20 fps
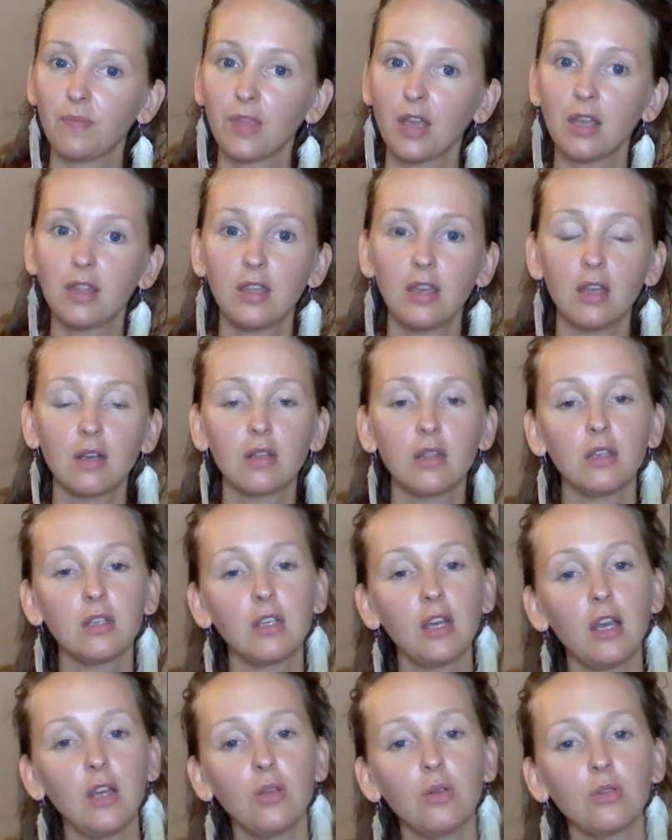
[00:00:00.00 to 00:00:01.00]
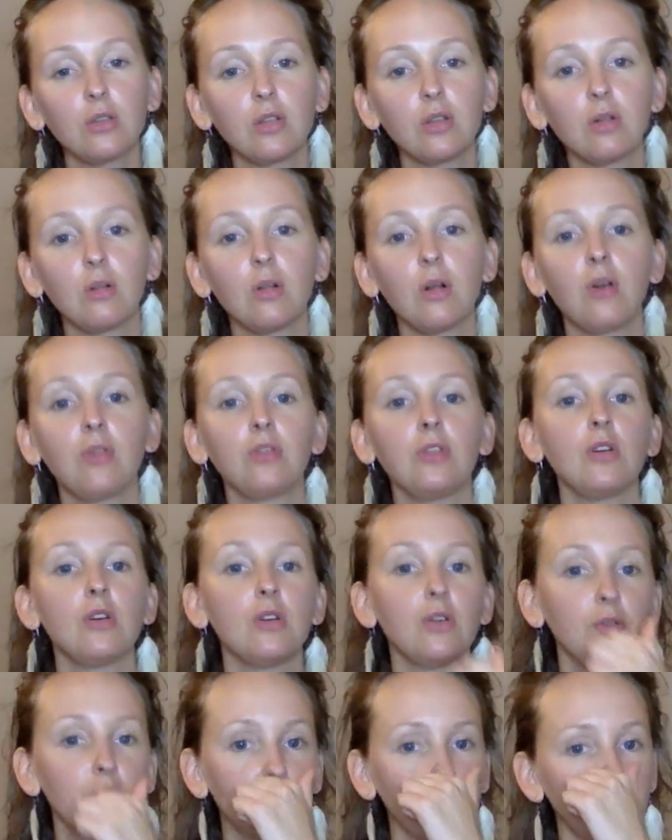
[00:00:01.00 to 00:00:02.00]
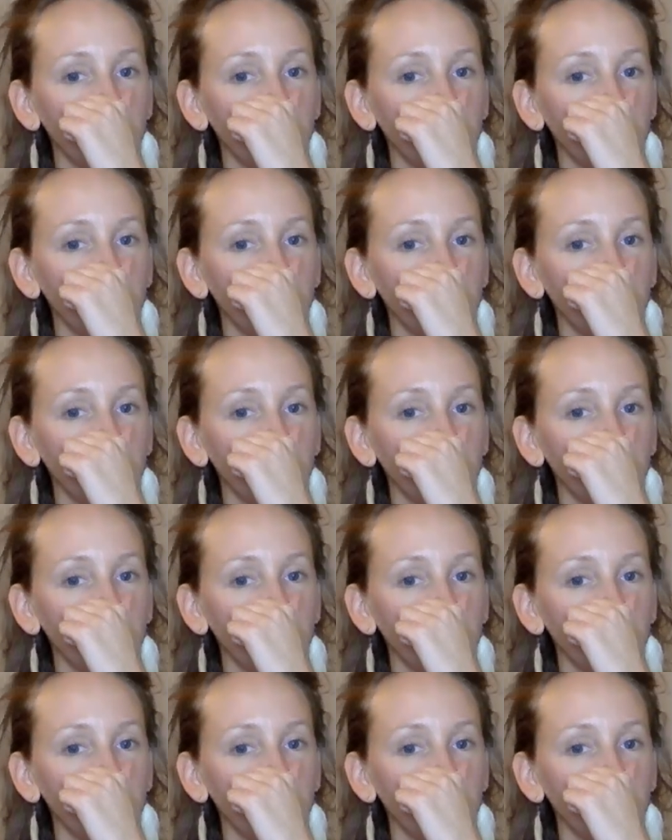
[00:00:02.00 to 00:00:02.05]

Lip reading: At the end of the day, you're still on your own.